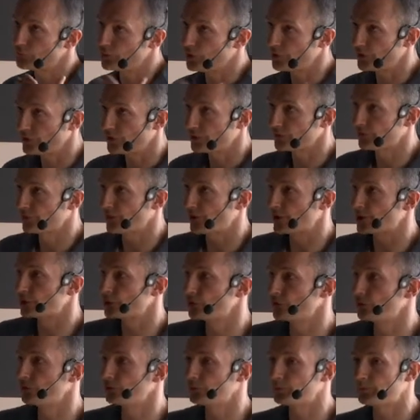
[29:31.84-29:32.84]
products are
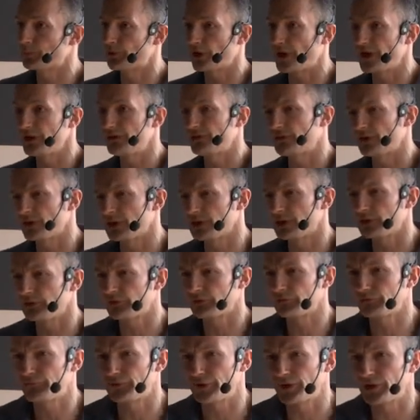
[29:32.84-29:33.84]
good, pricing is
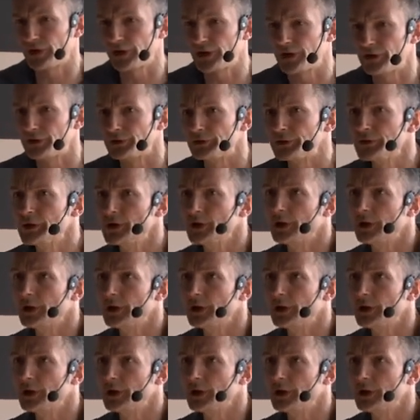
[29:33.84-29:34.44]
fair,